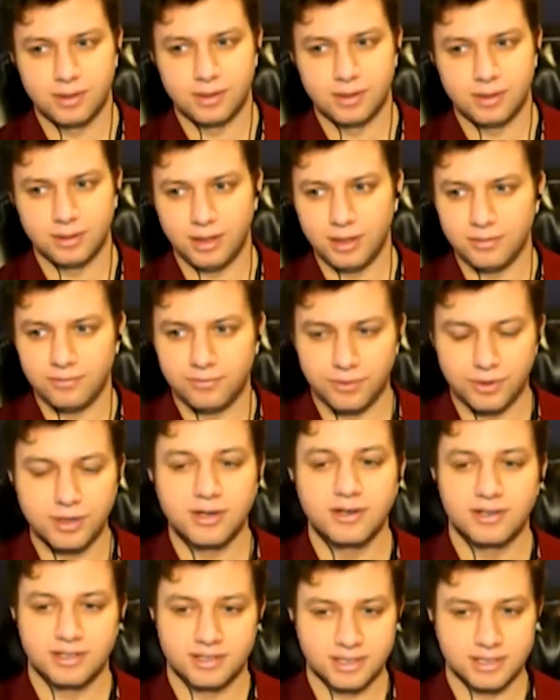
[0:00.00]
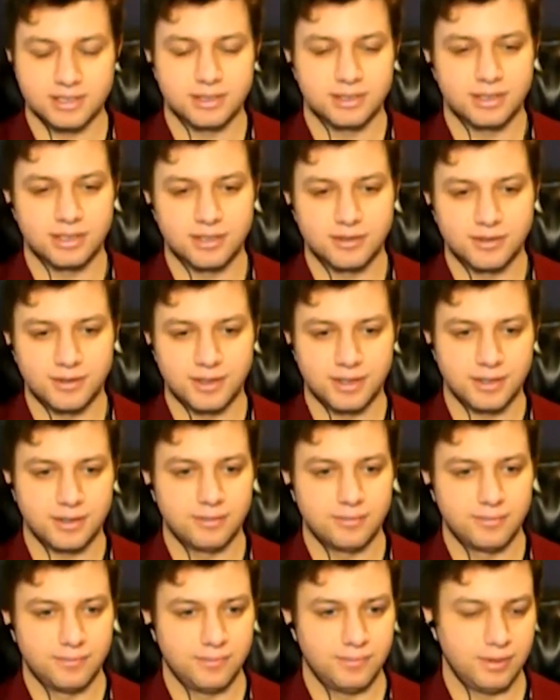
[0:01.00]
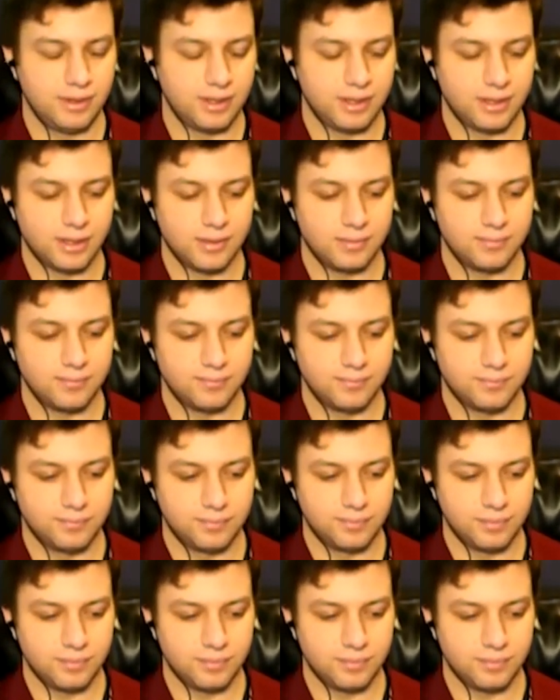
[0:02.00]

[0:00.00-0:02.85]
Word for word: a lot of work in decision theory um,